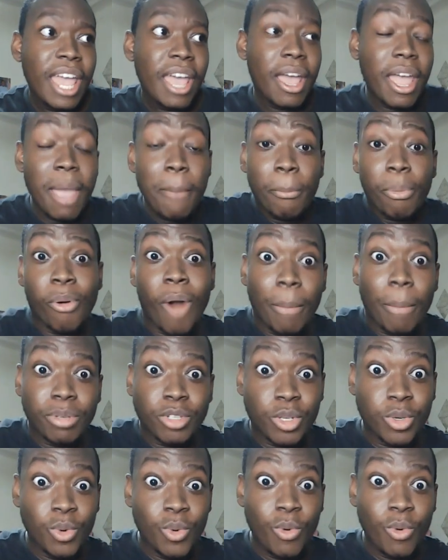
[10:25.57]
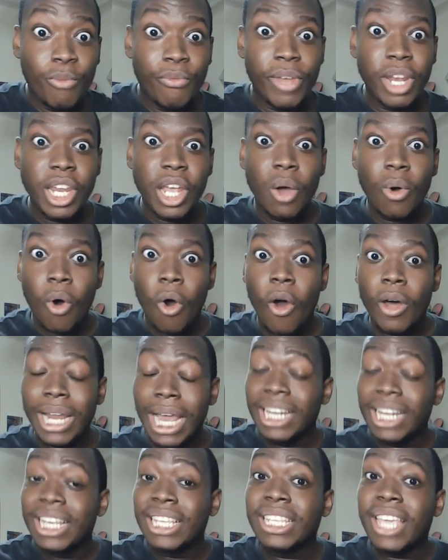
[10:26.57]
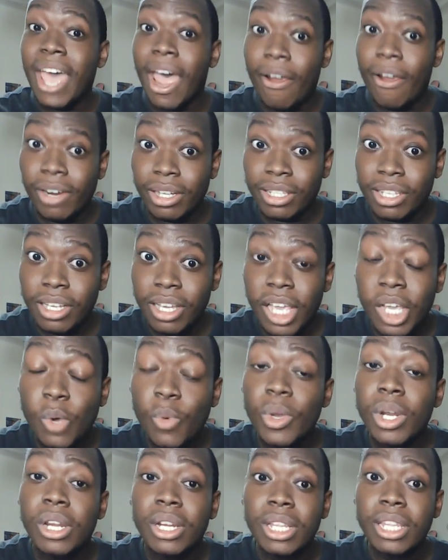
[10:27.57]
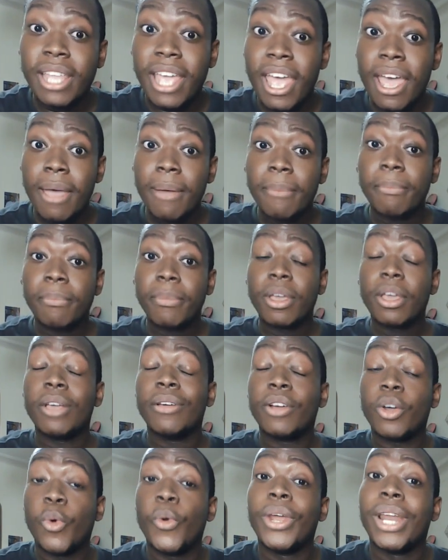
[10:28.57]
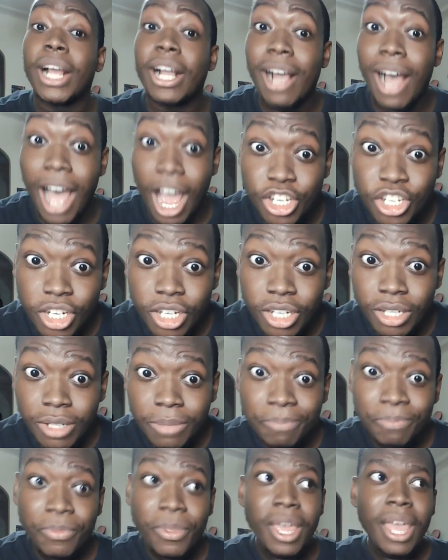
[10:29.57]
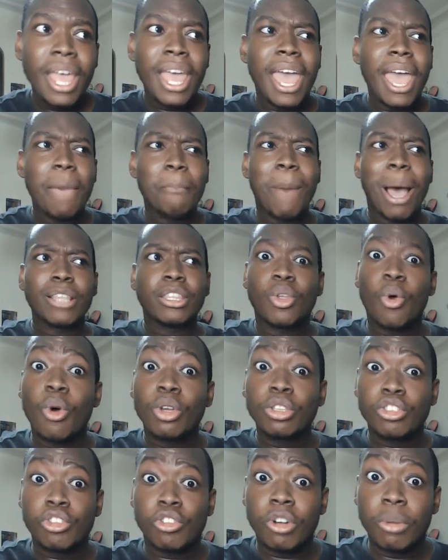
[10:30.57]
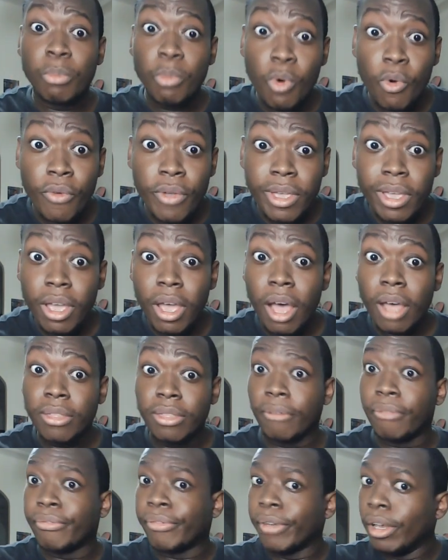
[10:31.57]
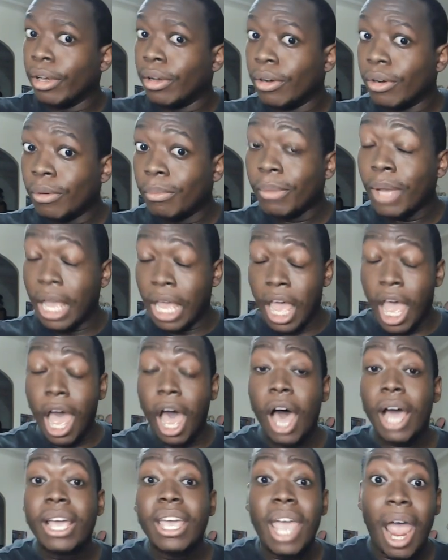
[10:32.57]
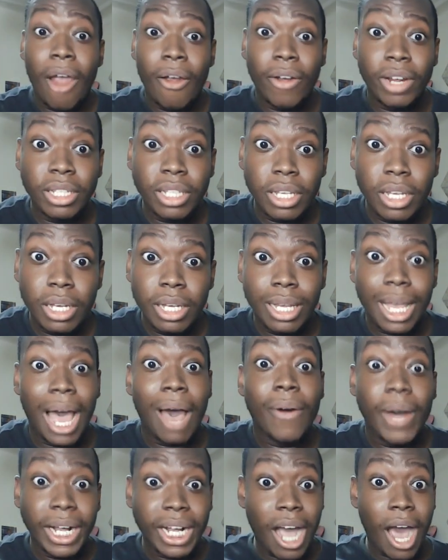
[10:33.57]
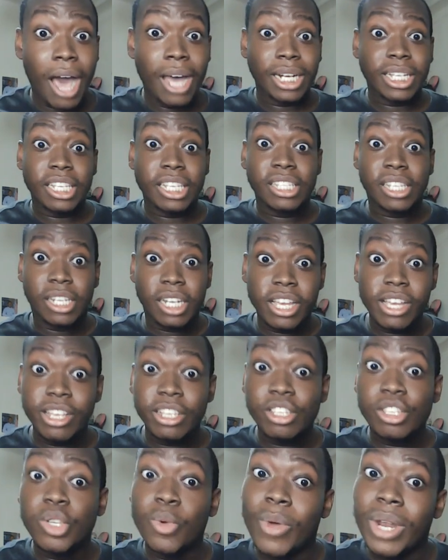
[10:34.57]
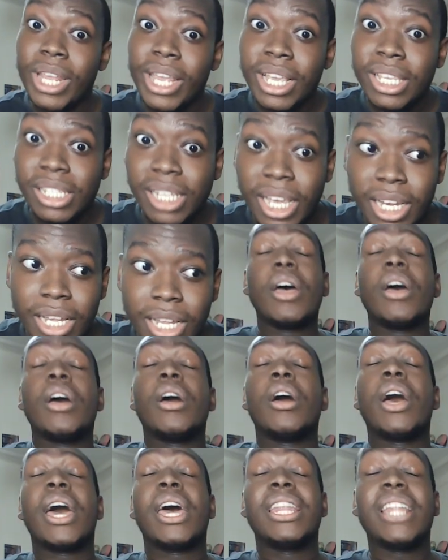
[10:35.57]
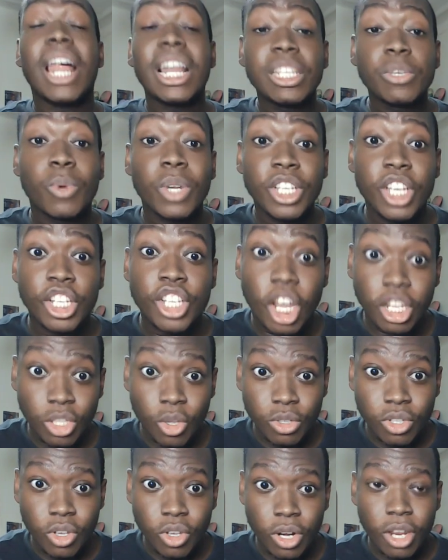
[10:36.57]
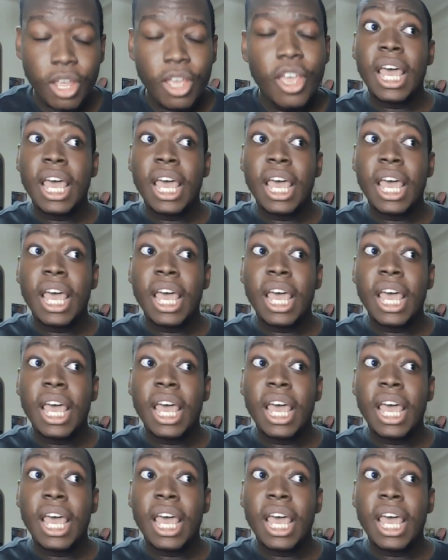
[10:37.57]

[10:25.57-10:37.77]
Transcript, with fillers: impromptu video on Aaliyah's character in Queen of the Damned, Queen Akasha, and my thoughts on the movie, the film, her character, how iconic it still is 20 years later. And I just want to get your thoughts on it.